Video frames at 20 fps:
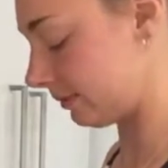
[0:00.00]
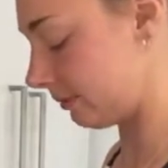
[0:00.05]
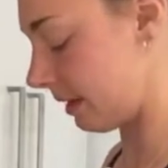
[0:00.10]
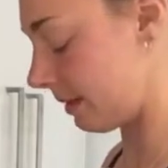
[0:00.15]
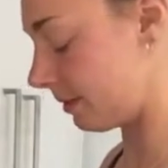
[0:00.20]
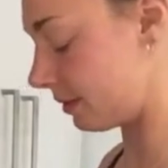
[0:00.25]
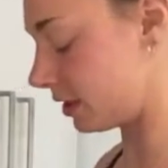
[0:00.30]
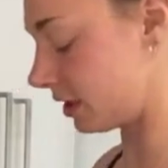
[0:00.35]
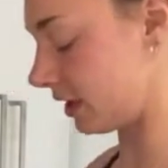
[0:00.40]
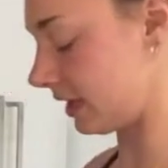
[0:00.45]

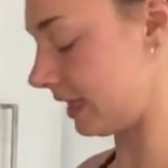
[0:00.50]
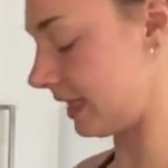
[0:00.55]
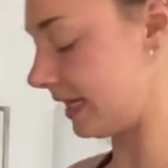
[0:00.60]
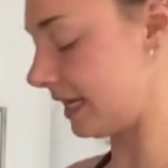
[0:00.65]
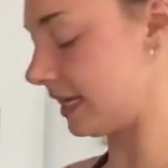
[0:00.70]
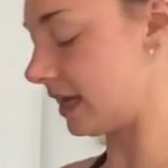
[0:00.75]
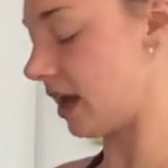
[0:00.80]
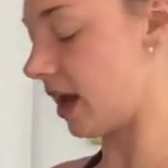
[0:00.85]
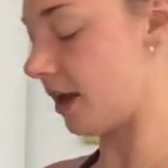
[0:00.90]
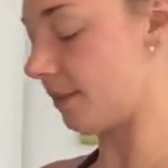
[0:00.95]
Maybe turn
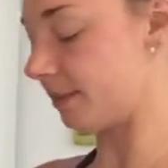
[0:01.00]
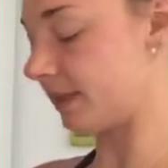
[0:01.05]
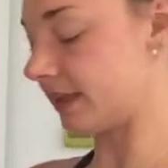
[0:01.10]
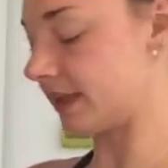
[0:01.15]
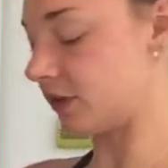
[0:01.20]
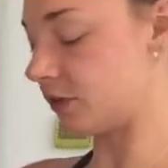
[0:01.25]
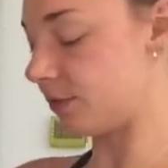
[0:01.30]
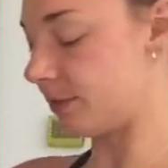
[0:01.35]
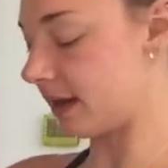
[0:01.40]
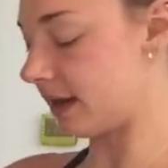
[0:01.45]
the heat up
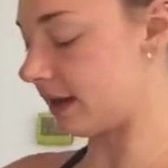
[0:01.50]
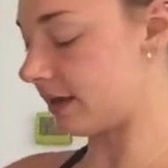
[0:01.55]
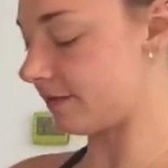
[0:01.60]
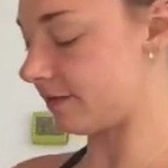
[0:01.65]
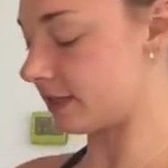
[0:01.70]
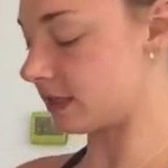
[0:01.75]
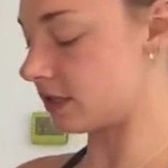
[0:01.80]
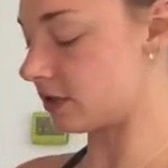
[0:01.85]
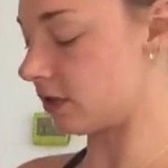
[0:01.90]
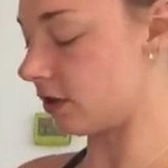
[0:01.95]
a little bit
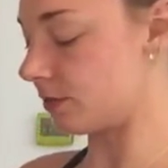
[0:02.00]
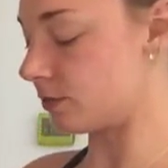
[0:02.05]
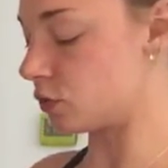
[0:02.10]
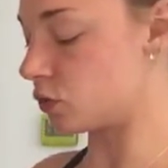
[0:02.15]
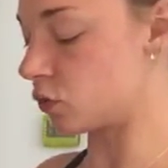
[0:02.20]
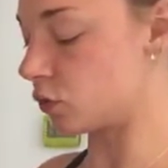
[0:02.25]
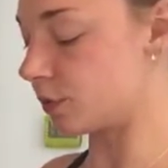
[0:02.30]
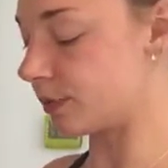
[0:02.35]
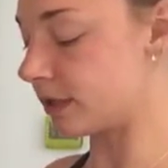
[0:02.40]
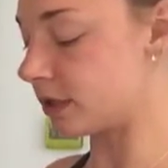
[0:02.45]
if it's not
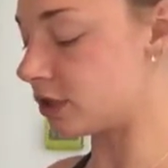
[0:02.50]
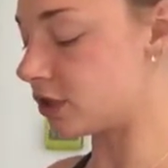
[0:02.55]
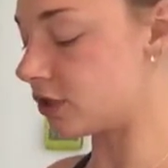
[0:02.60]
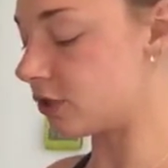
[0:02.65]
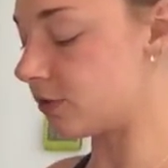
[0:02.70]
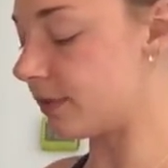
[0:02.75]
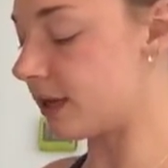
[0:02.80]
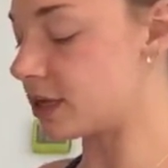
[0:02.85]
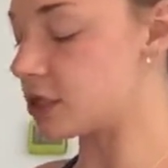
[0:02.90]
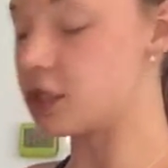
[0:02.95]
absorbing
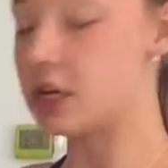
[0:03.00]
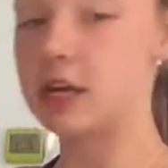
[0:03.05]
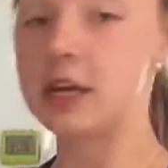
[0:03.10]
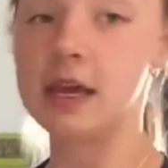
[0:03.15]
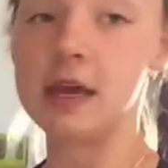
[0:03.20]
too much.